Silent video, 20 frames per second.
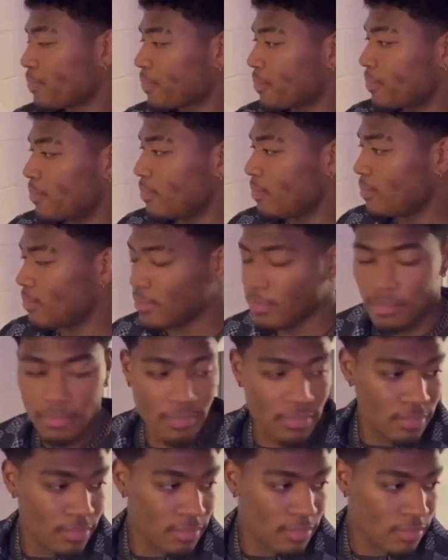
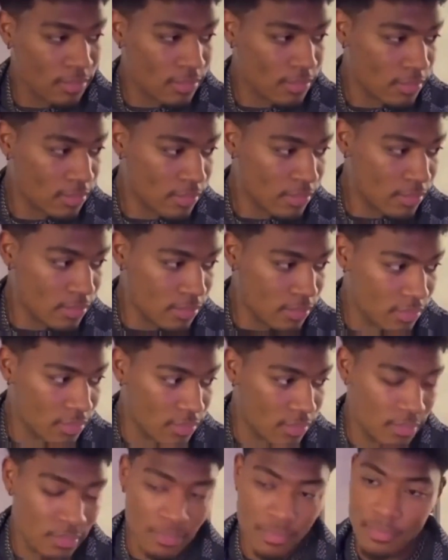facility thing.
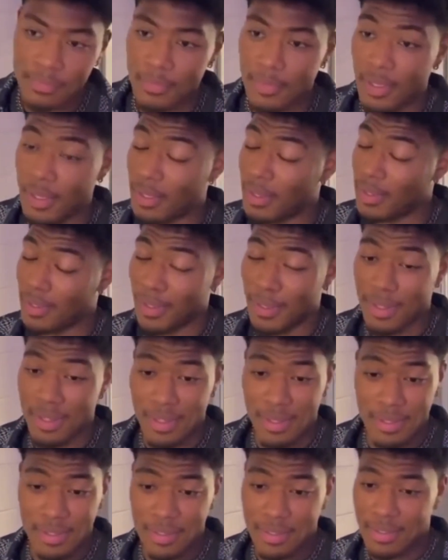Oregon is a cap
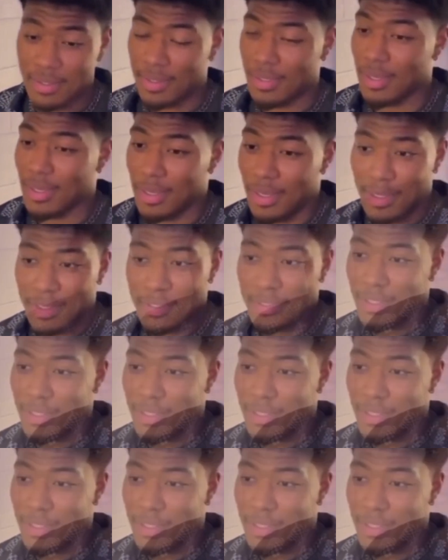school, I'm not gonna lie. Like,